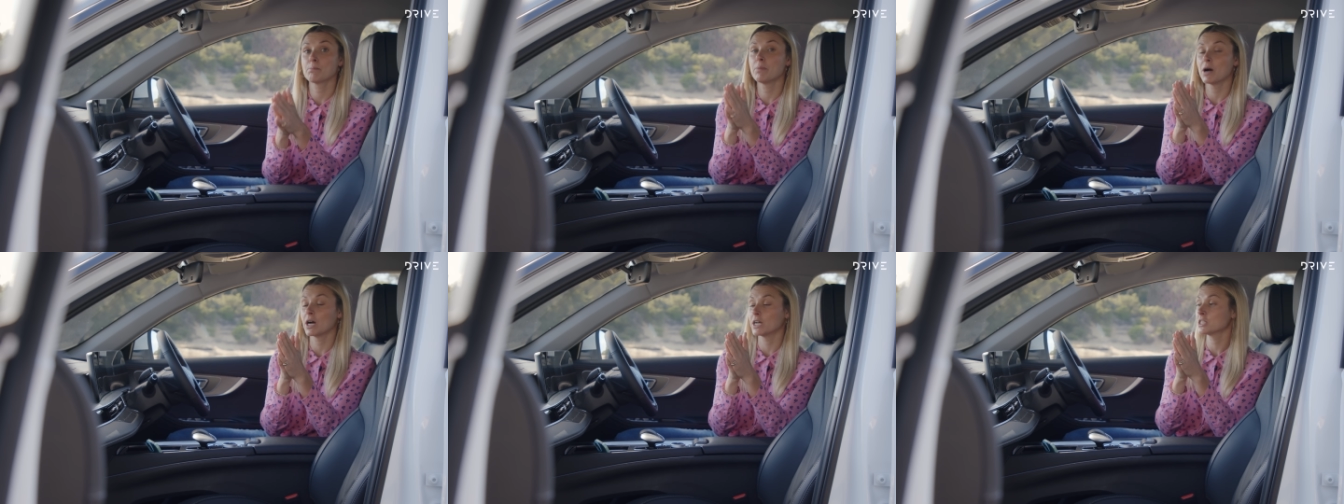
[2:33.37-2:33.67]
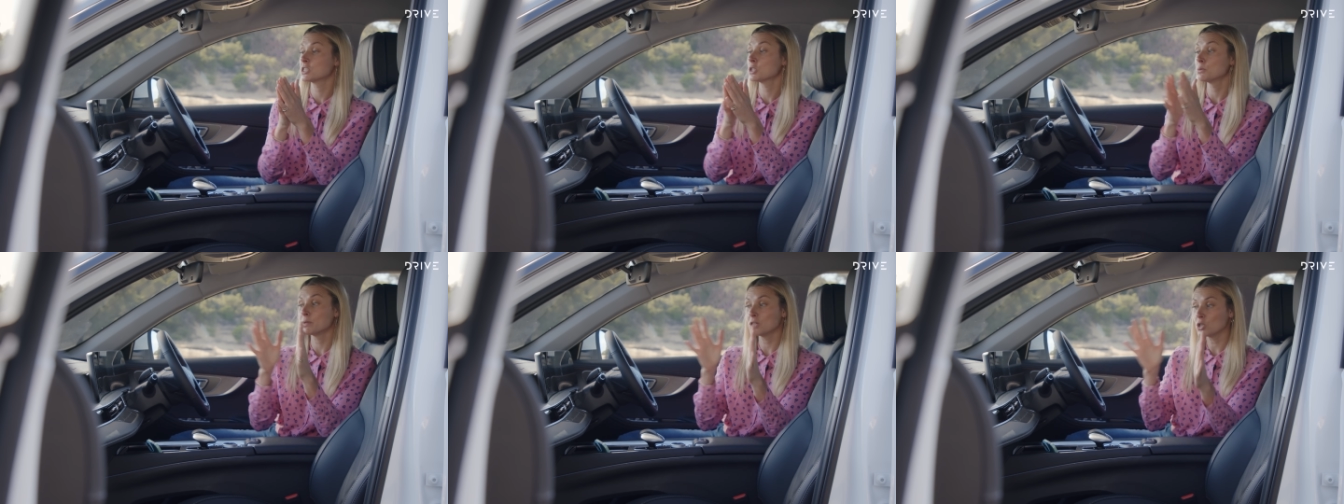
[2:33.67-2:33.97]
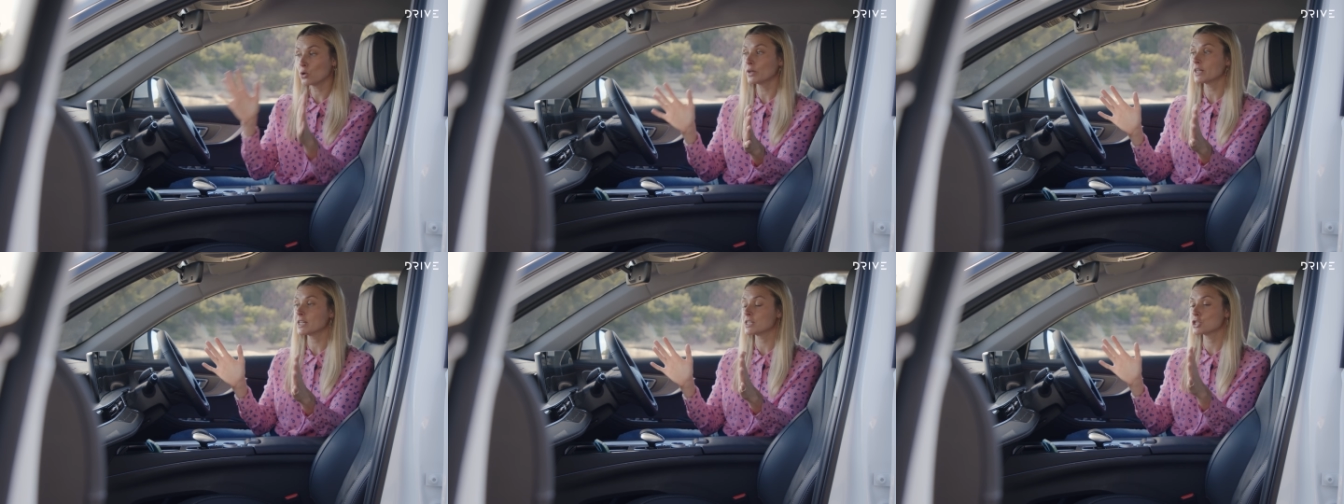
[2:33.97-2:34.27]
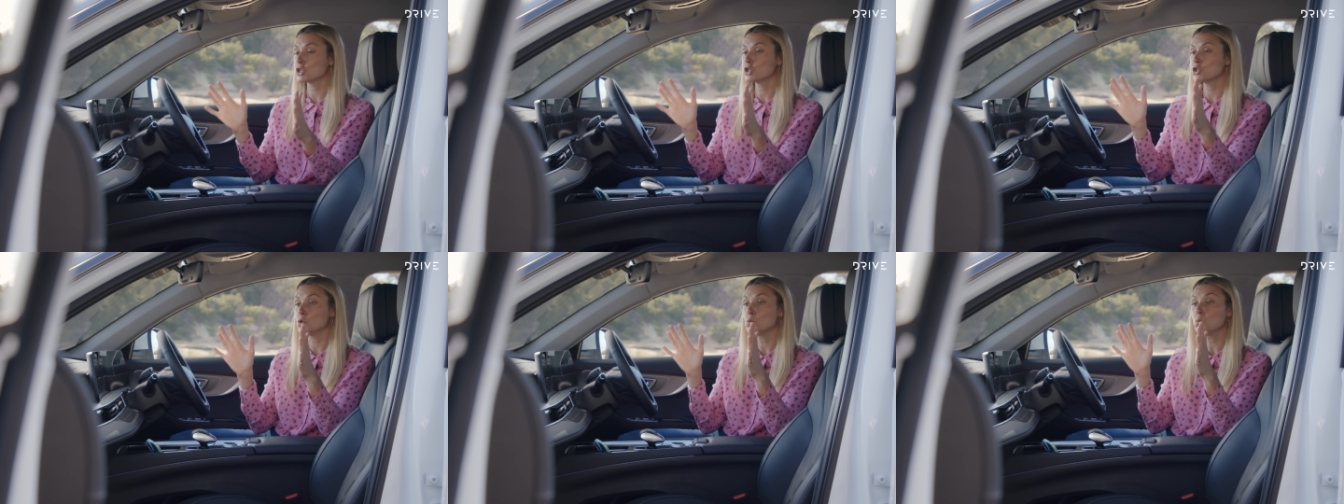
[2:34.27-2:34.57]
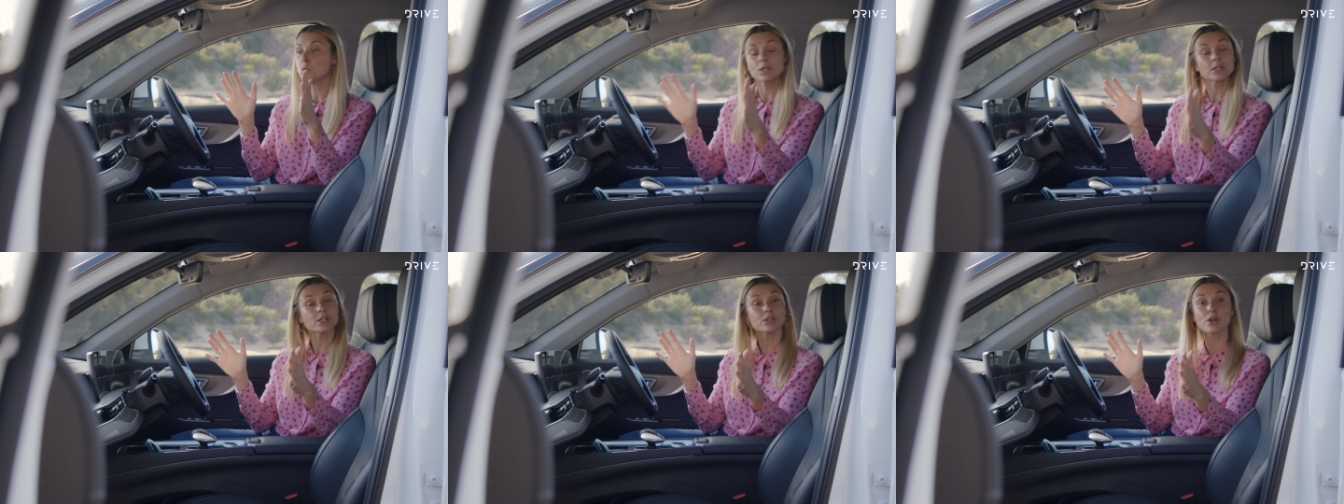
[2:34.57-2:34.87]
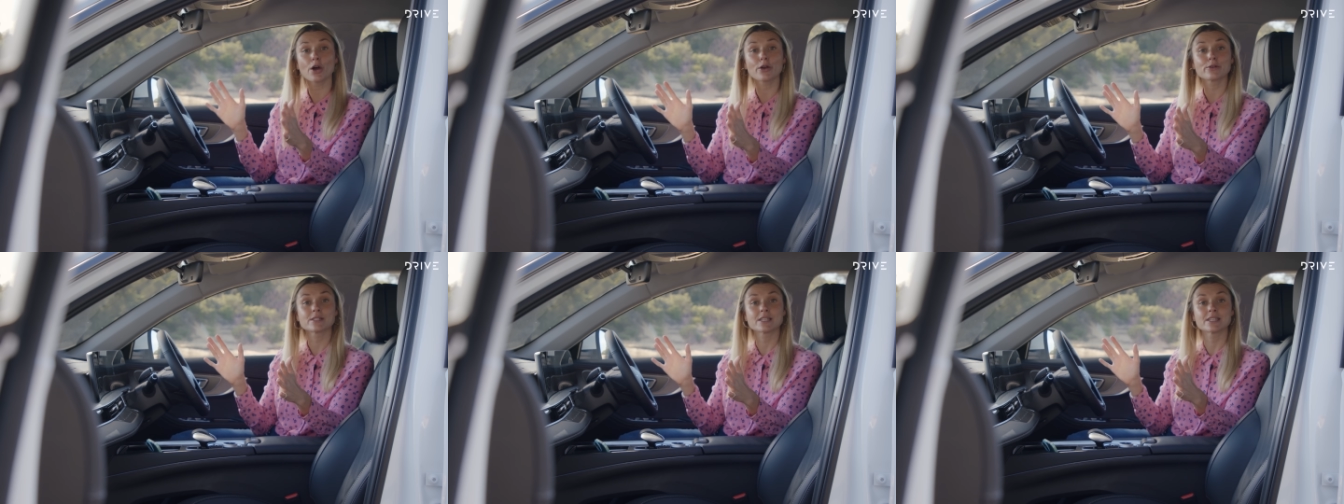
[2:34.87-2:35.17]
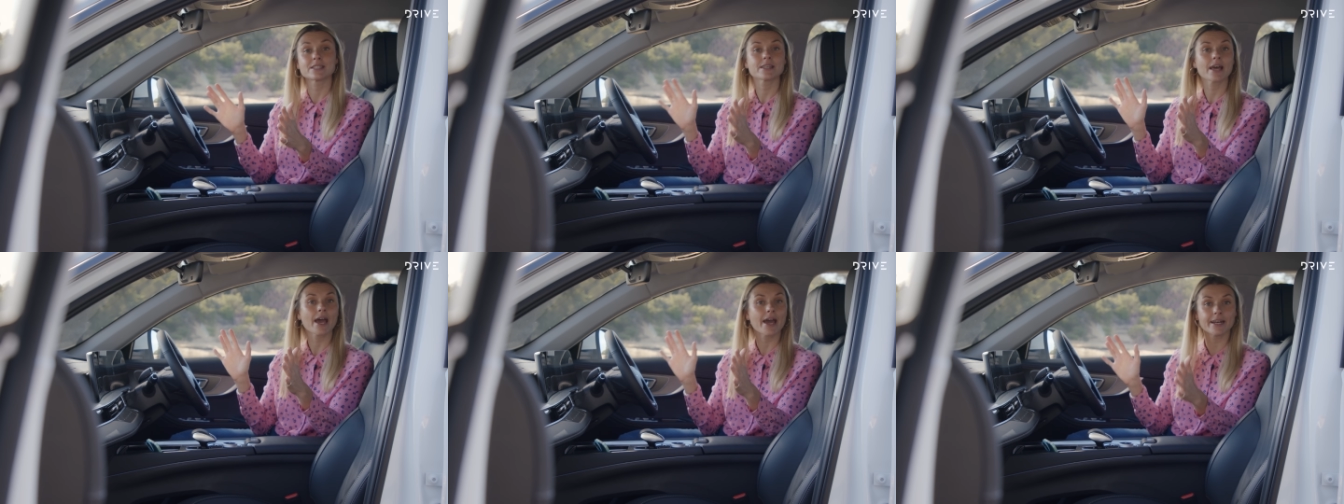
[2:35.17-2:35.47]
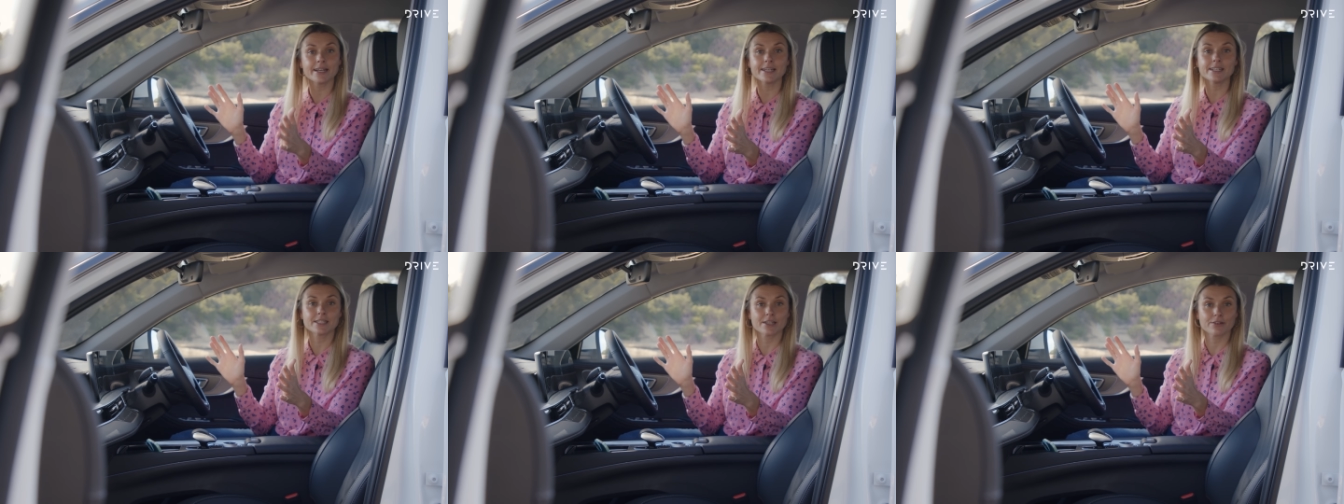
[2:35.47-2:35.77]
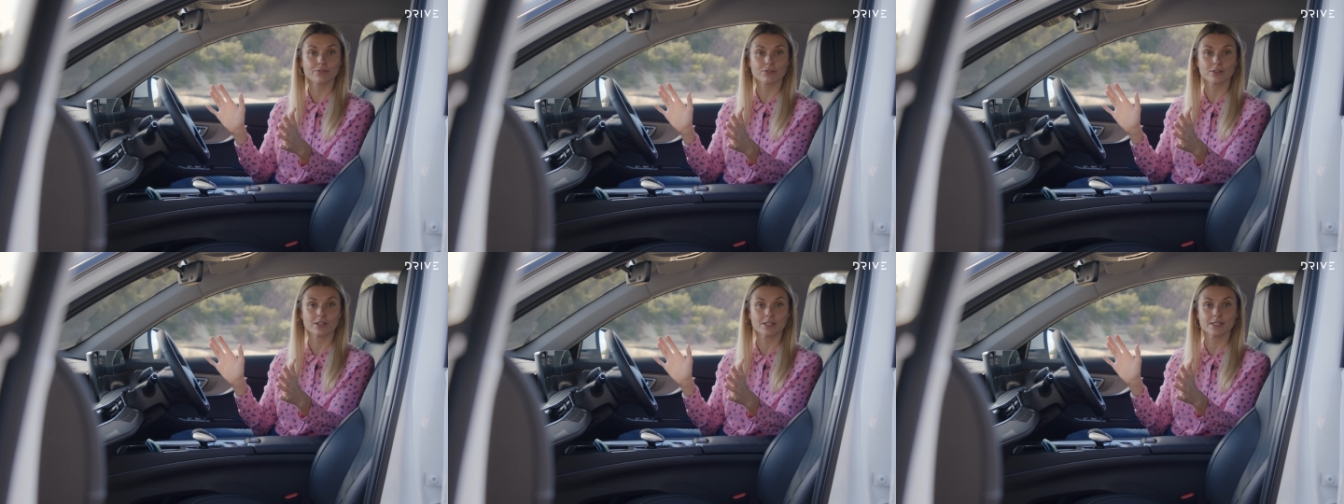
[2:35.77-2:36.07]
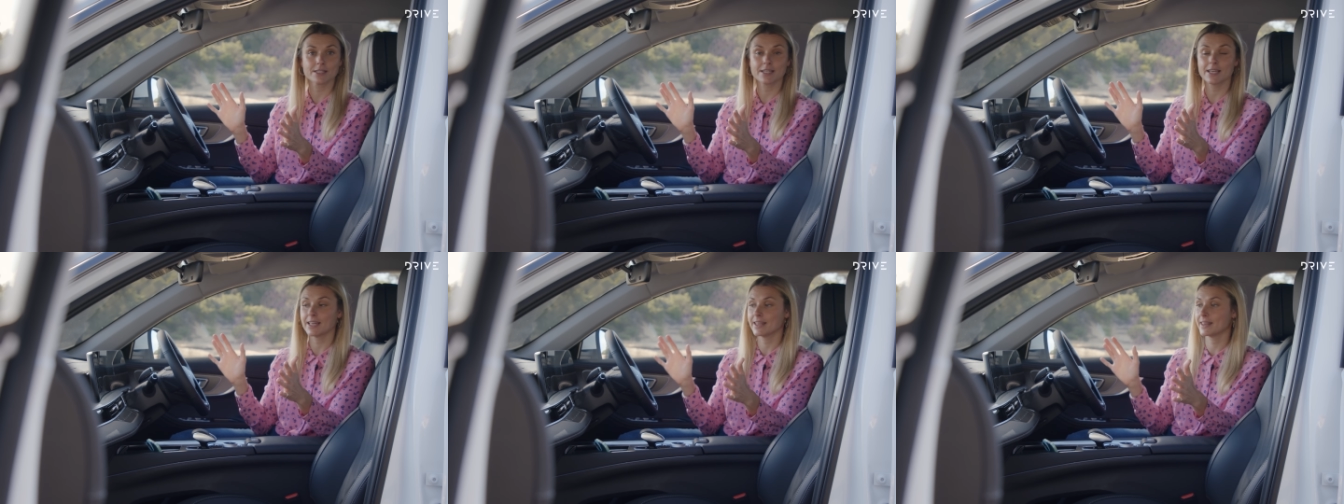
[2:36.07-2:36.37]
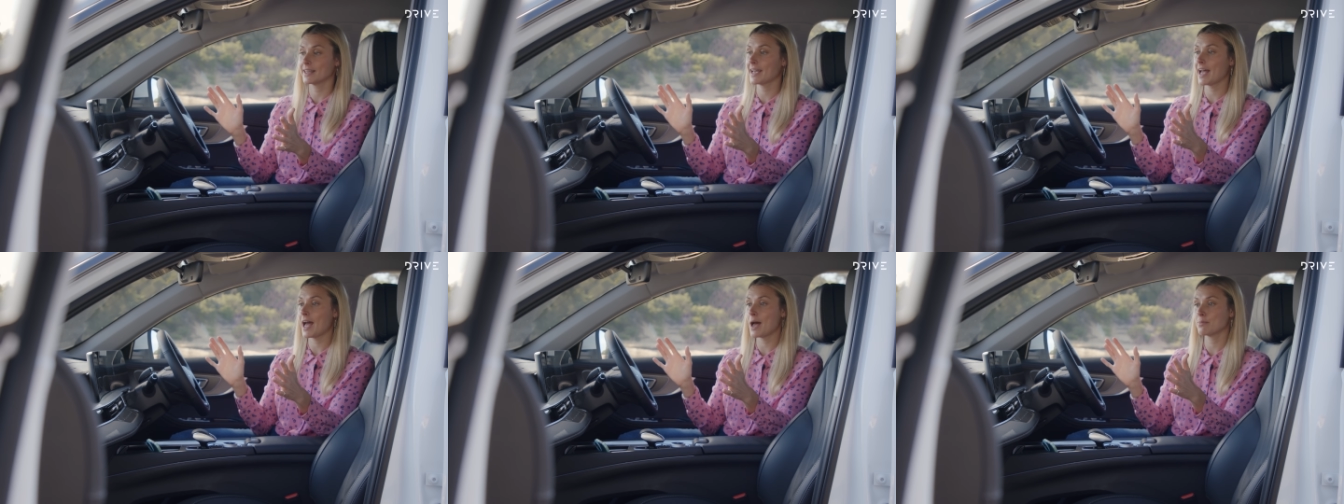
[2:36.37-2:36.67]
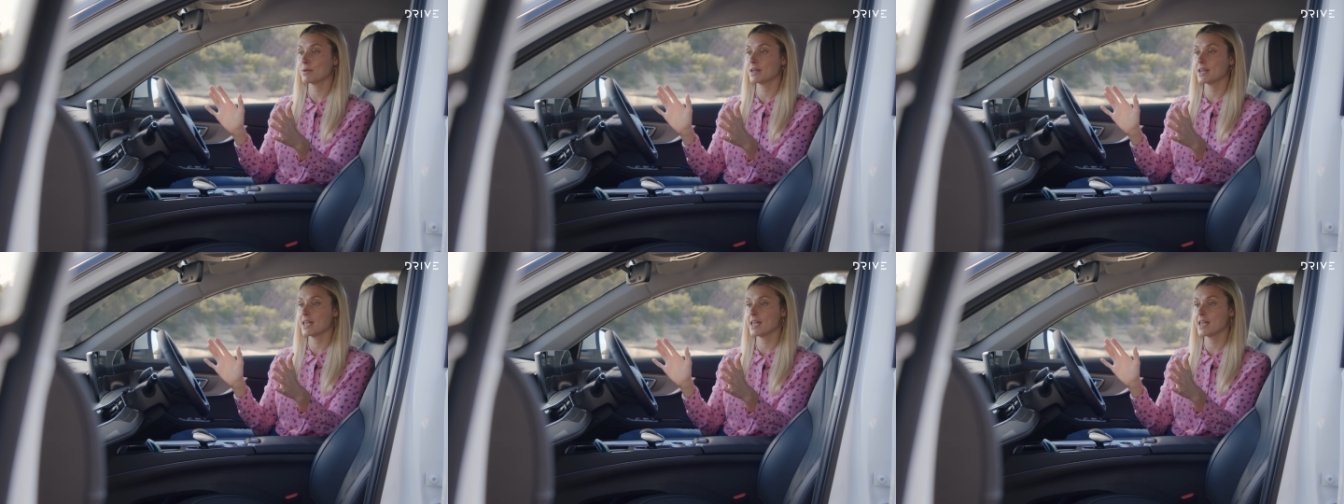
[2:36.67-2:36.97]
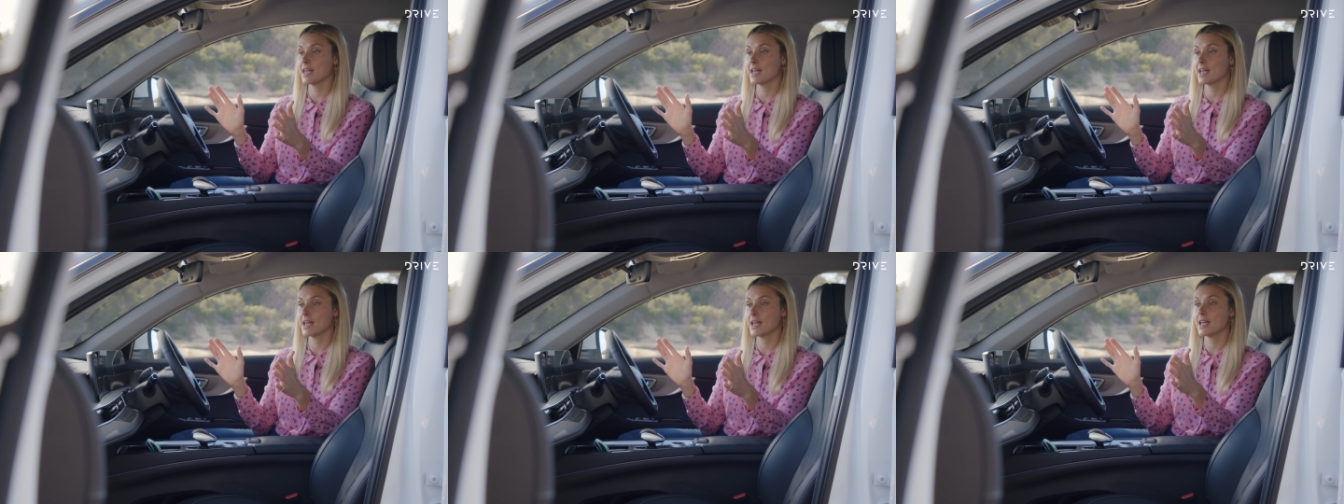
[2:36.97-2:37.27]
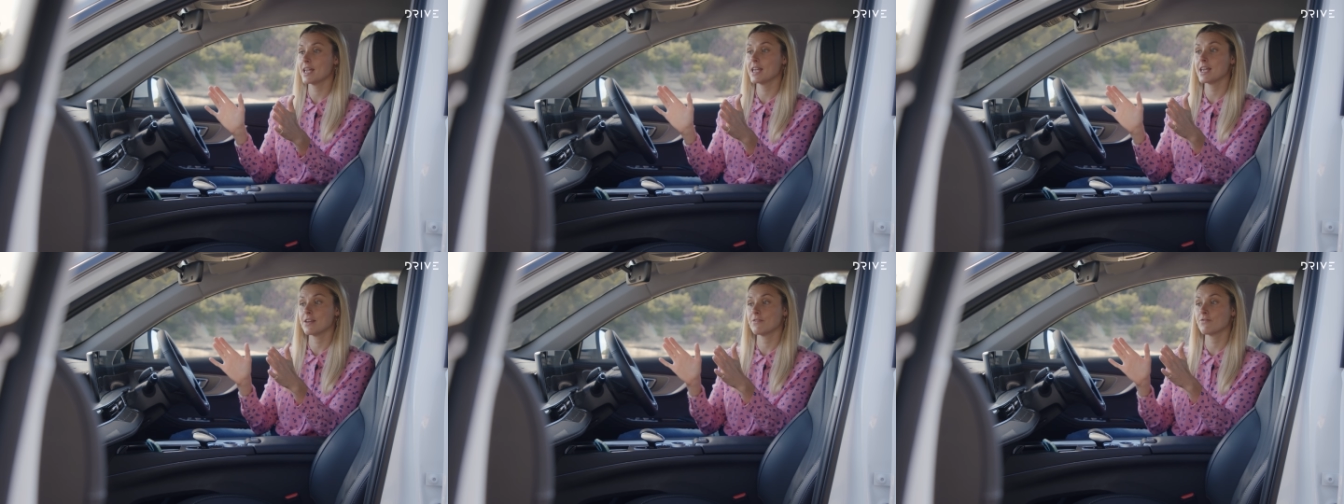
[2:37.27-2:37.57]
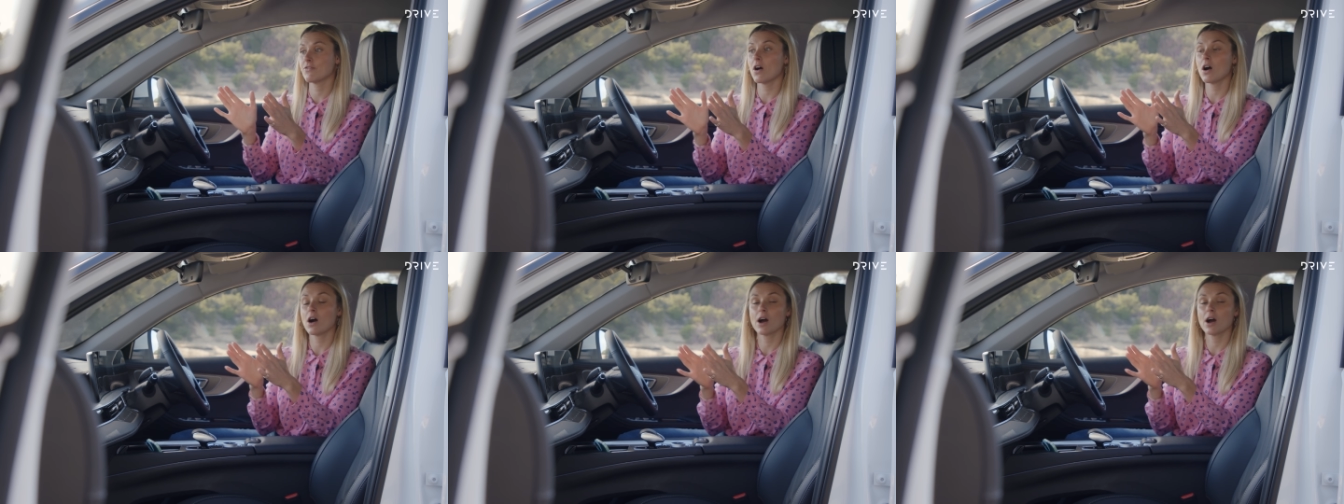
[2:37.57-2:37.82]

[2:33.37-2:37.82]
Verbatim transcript: but to be honest, you wouldn't notice any difference in the cabin here if